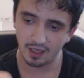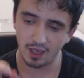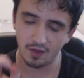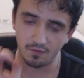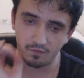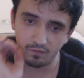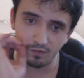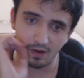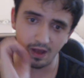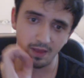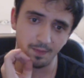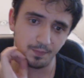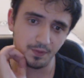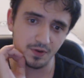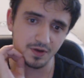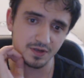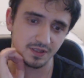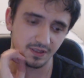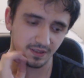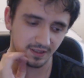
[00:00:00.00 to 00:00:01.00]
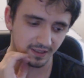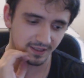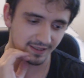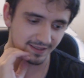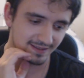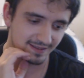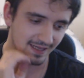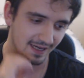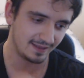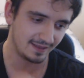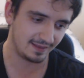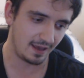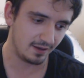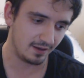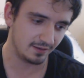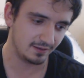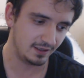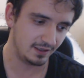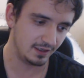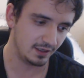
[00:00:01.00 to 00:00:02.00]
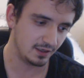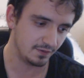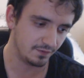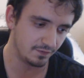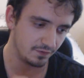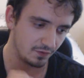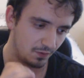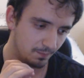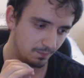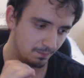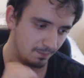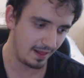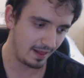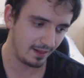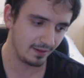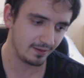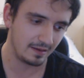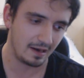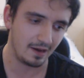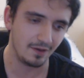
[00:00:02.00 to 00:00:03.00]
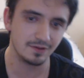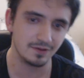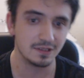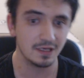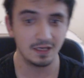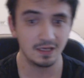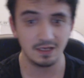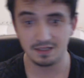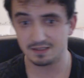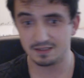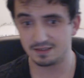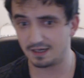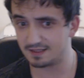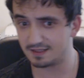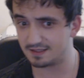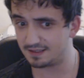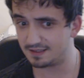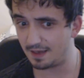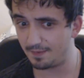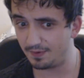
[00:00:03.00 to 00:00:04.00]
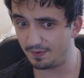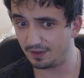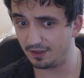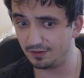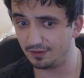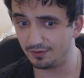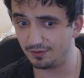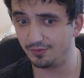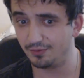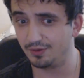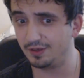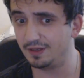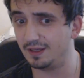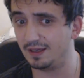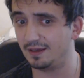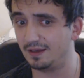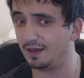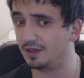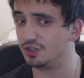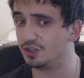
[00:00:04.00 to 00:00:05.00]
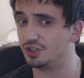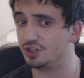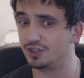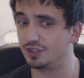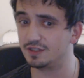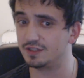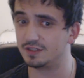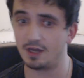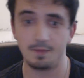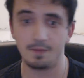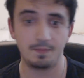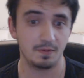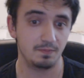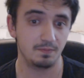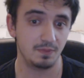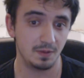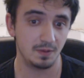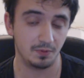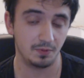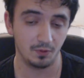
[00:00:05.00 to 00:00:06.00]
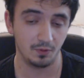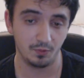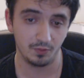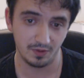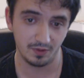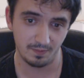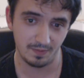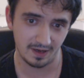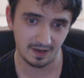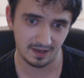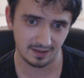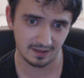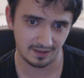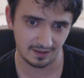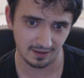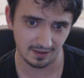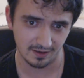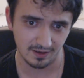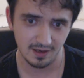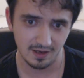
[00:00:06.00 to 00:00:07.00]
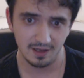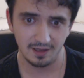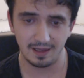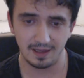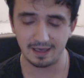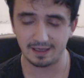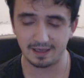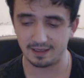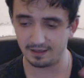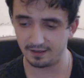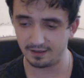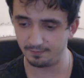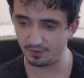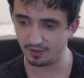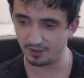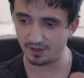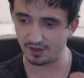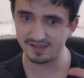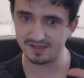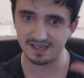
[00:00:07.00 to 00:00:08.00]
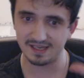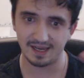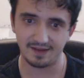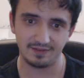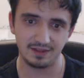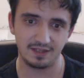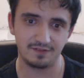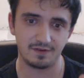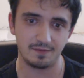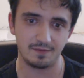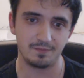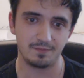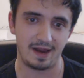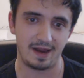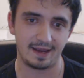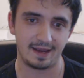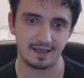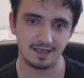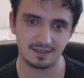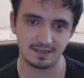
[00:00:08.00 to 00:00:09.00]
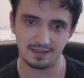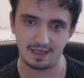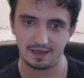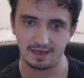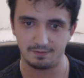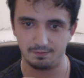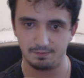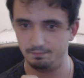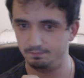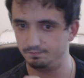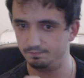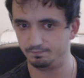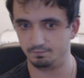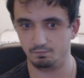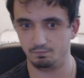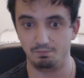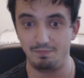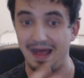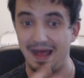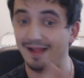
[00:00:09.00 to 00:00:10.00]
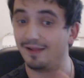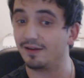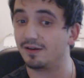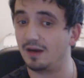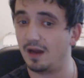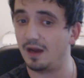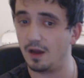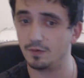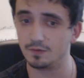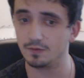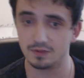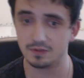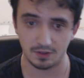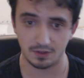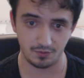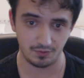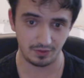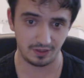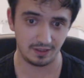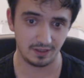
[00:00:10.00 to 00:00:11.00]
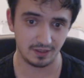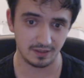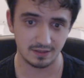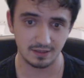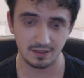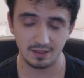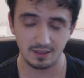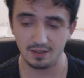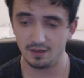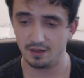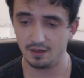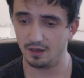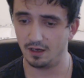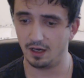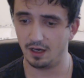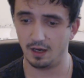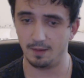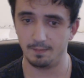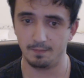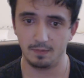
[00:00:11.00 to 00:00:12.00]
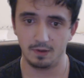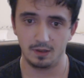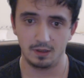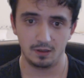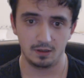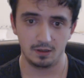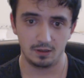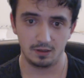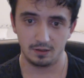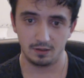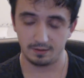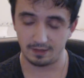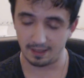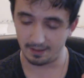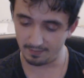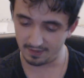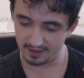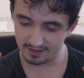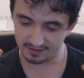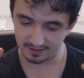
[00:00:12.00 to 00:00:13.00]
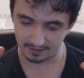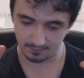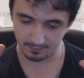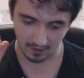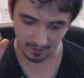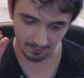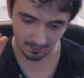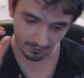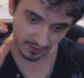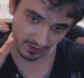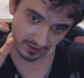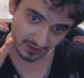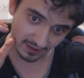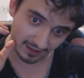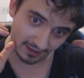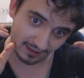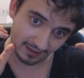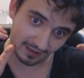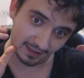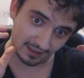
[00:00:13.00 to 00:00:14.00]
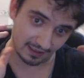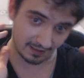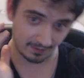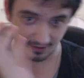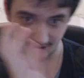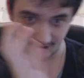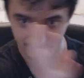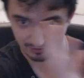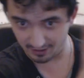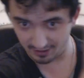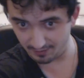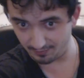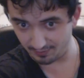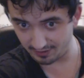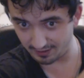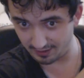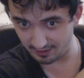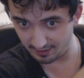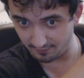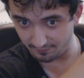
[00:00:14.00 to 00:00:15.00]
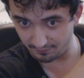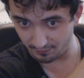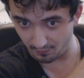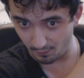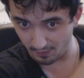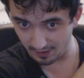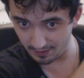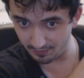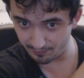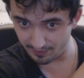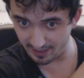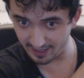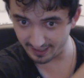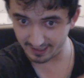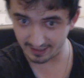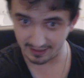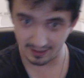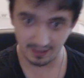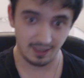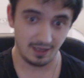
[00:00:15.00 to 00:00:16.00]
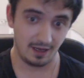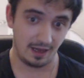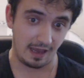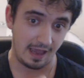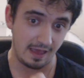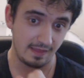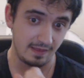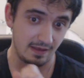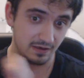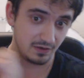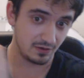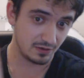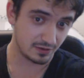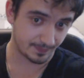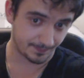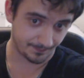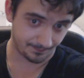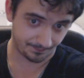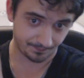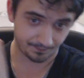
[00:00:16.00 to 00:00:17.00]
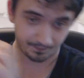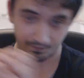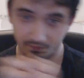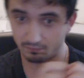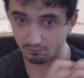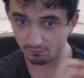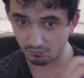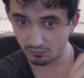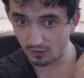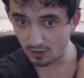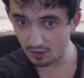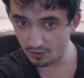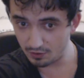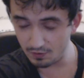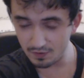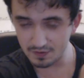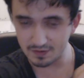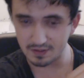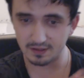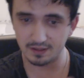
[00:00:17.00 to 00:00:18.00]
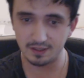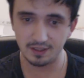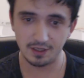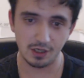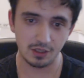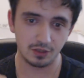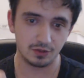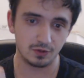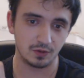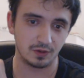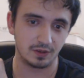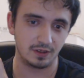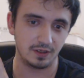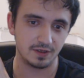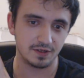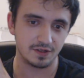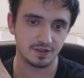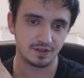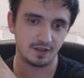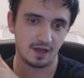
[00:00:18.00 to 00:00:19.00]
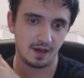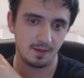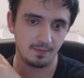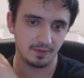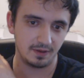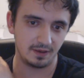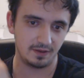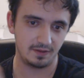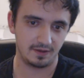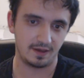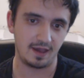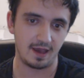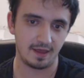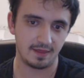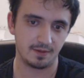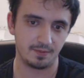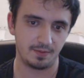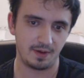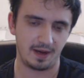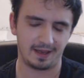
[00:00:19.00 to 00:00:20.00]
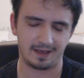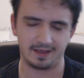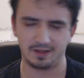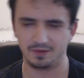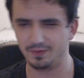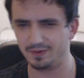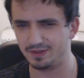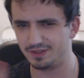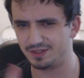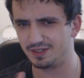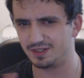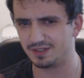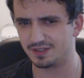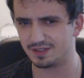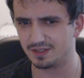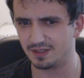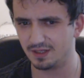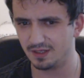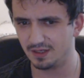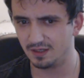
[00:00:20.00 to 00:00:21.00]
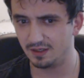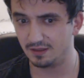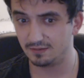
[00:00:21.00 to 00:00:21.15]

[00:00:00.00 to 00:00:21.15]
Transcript: if one person get a decked out gear from Battlegrounds, starts stepping into arena and shit stopping people with a better gear. Like, because they have a different brackets like Battlegrounds, arenas, that means that one person can get incredible gear from one bracket and then use that gear to gear stomp in the other bracket, which is